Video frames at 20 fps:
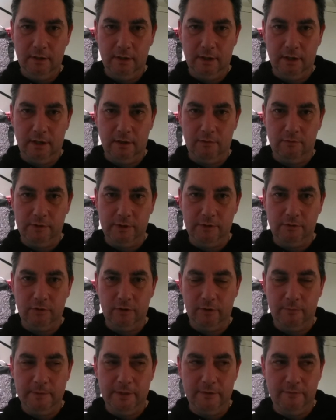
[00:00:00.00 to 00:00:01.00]
Uh, when you
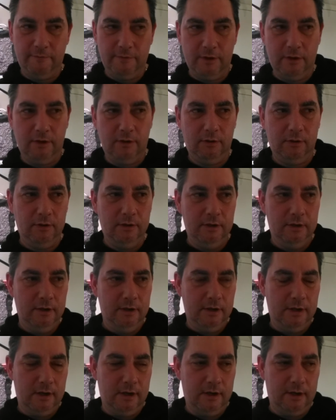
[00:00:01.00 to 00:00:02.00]
grow them in the fall,
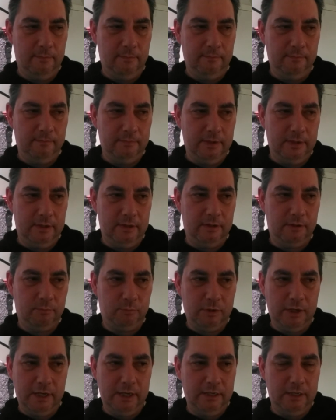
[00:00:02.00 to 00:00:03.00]
um, in the
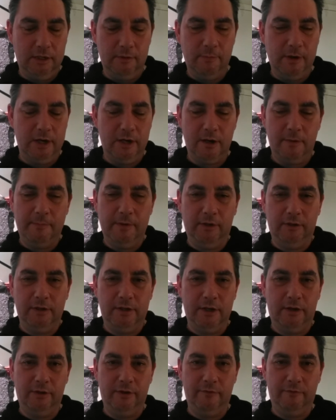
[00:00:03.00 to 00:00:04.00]
spring, you might not be able
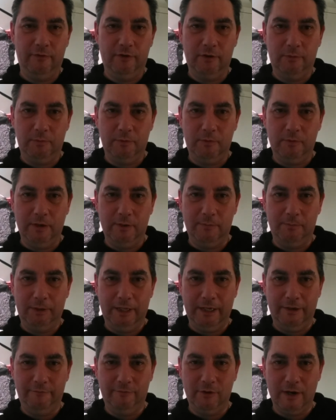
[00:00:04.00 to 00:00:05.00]
to tell the difference between a
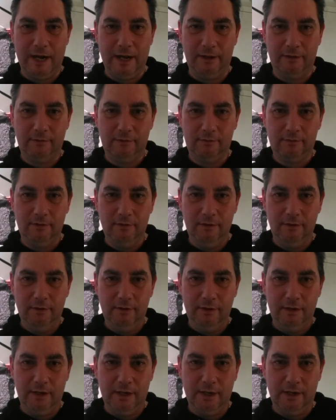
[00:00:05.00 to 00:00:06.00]
blade of grass
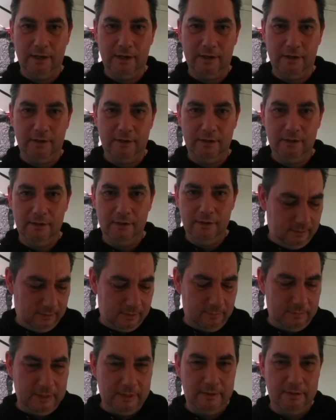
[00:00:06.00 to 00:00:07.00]
and
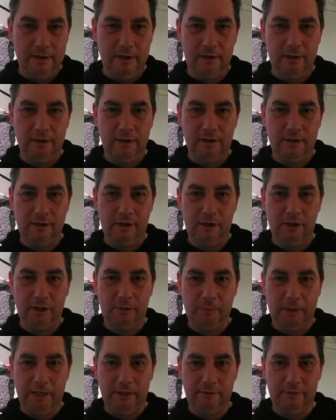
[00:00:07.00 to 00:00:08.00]
some of these young uh,
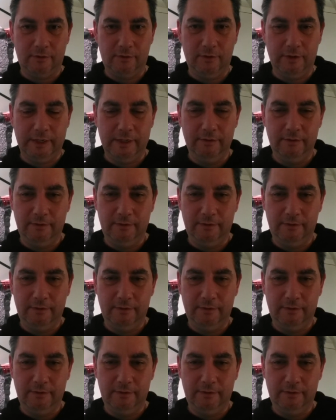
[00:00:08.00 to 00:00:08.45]
garlic plants growing.